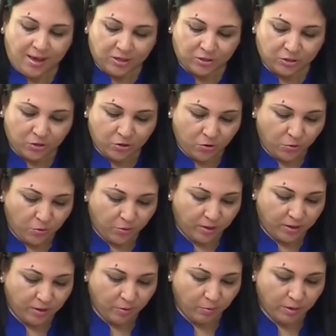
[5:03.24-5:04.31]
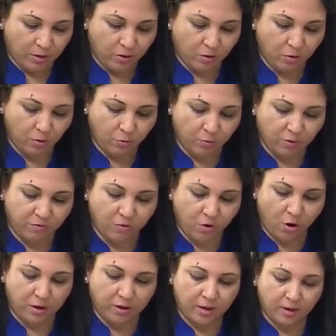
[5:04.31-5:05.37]
So here we go. We've
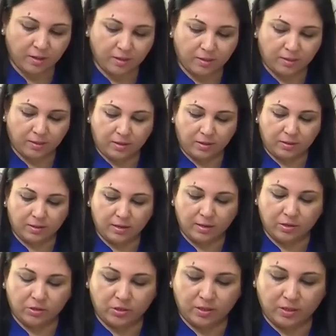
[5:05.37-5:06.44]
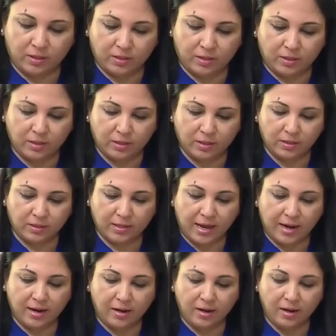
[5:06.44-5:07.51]
got this delicious
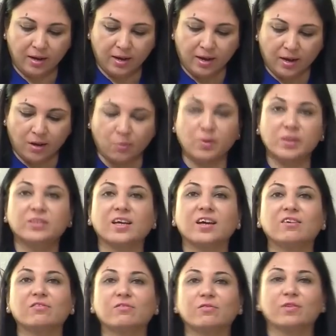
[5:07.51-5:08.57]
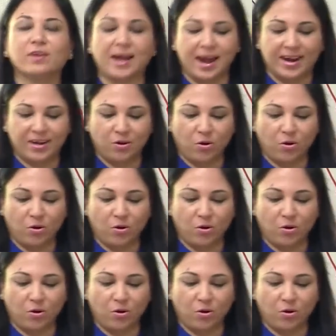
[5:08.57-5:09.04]
salad which I've added